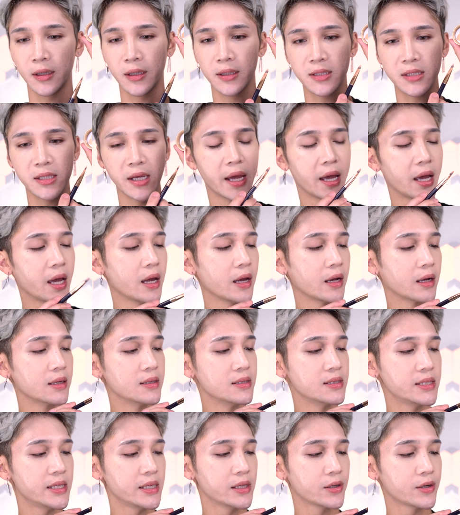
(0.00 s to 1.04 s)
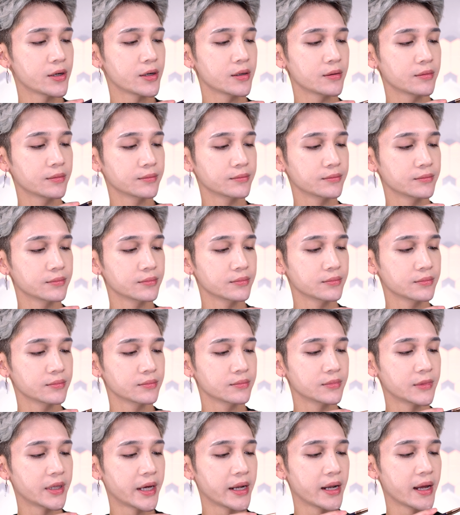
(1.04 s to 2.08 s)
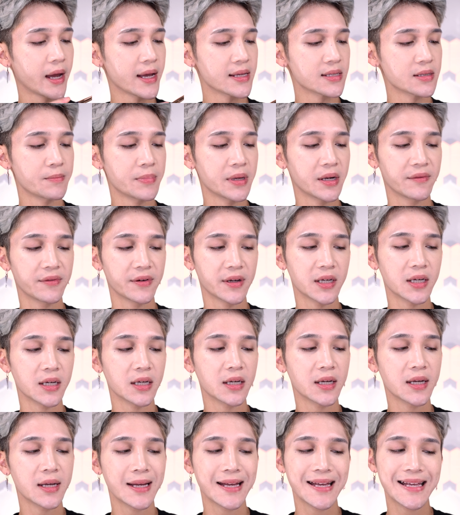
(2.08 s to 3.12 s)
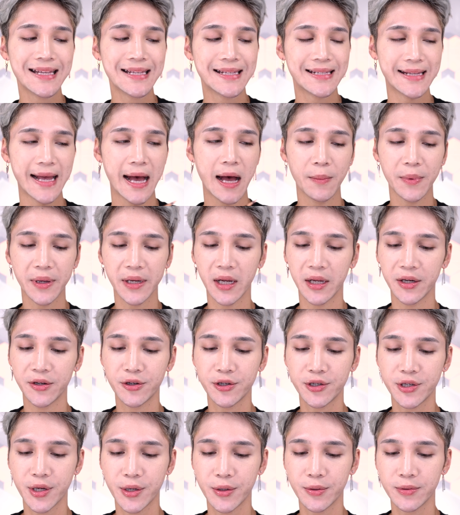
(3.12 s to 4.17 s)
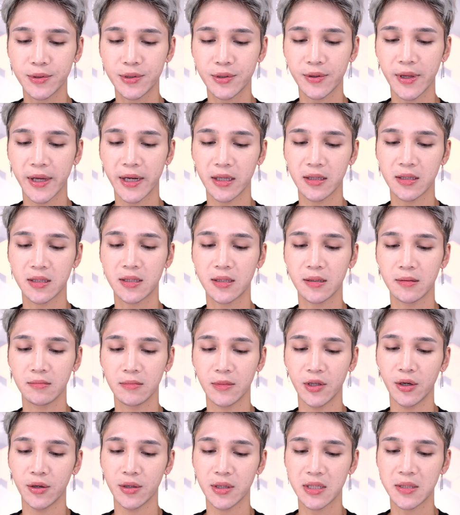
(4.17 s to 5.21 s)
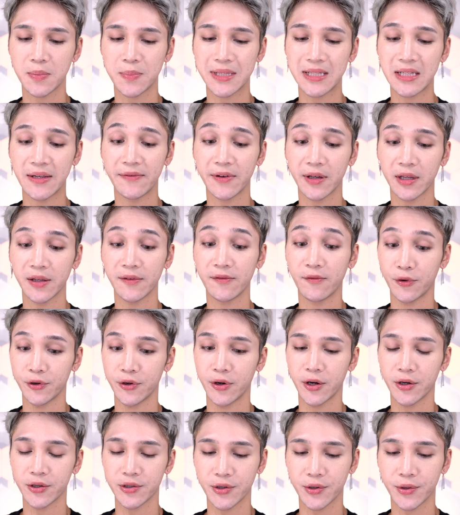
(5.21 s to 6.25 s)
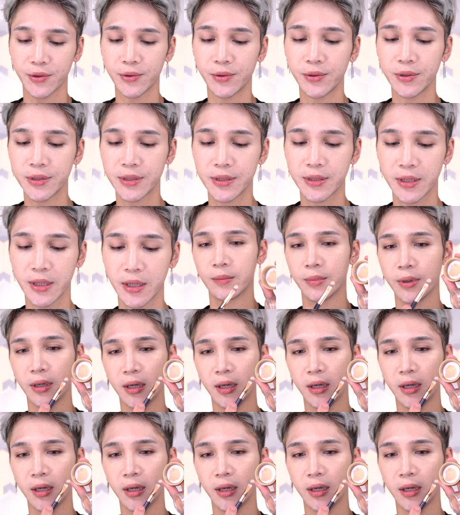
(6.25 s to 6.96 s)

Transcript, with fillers: It's a concealer that has a bit of a salmon undertone, so that it's, you know, specifically for dark circles.